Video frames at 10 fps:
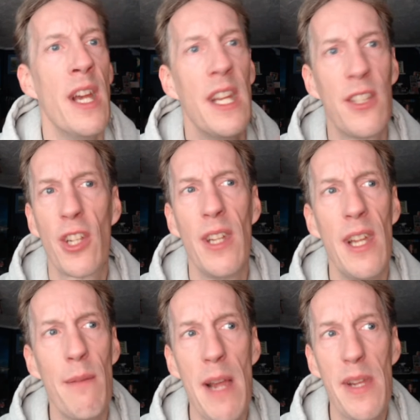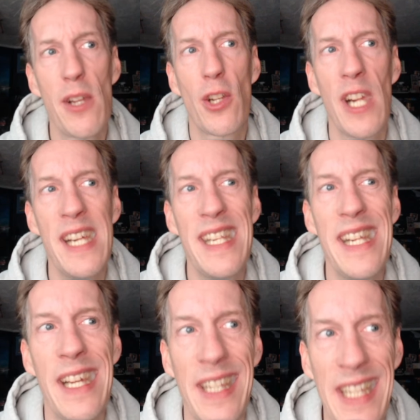it might be a good
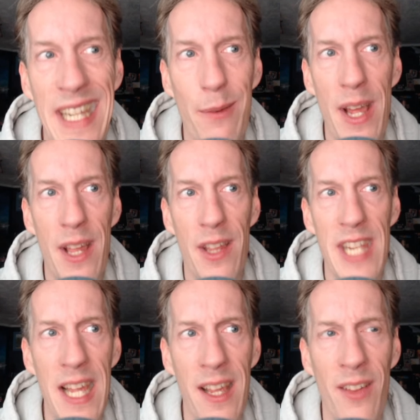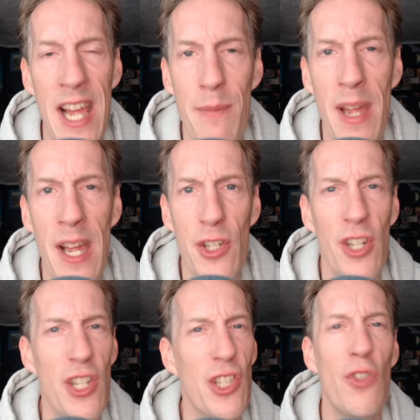idea to get rid of the data light manager and
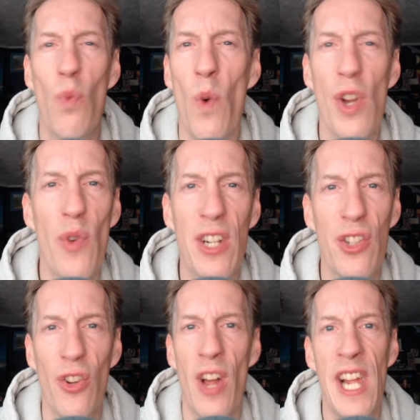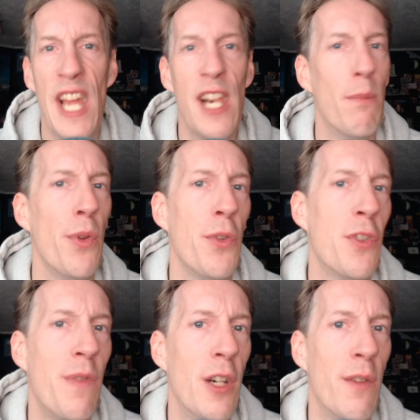just use one directional light and a blue
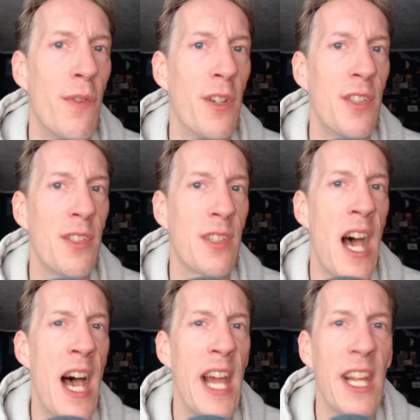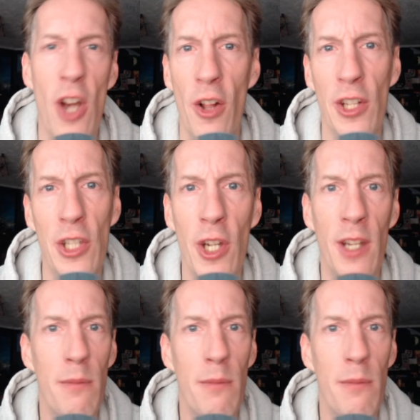sphere for a sky and call it good.